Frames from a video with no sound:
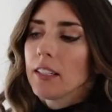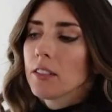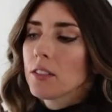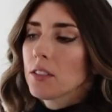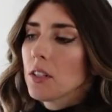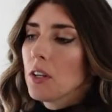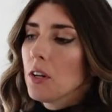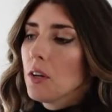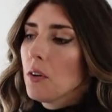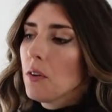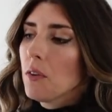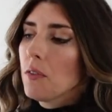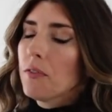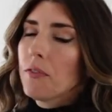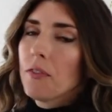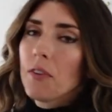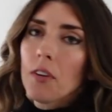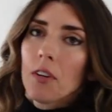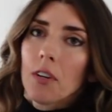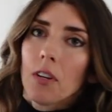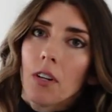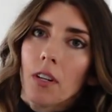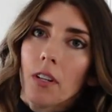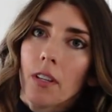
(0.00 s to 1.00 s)
So
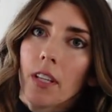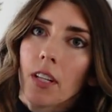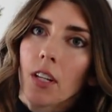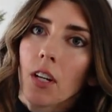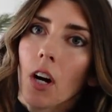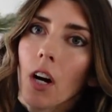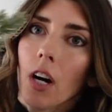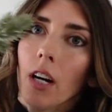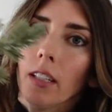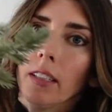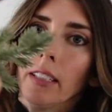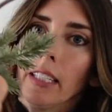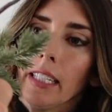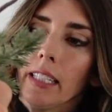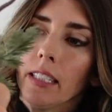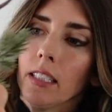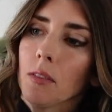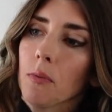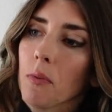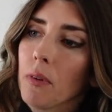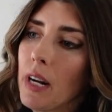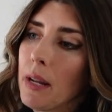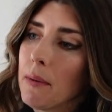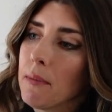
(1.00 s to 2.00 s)
for the
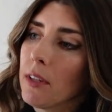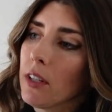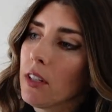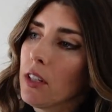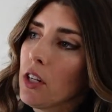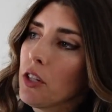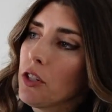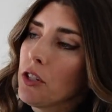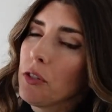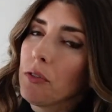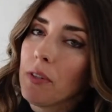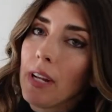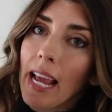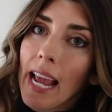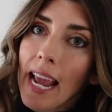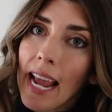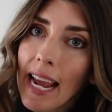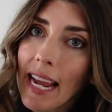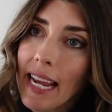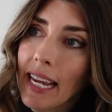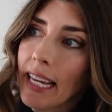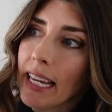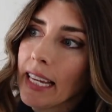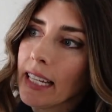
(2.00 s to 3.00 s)
garland, what I'm gonna do to
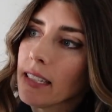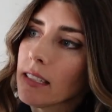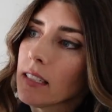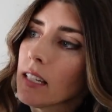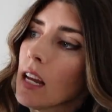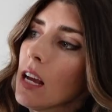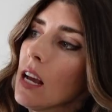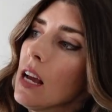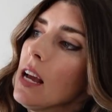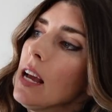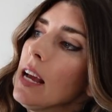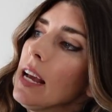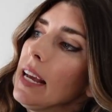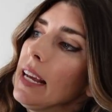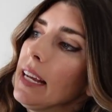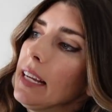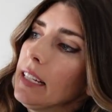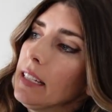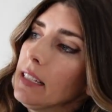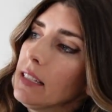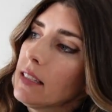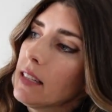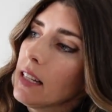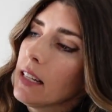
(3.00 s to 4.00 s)
hang it
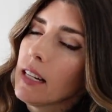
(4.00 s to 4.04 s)
is,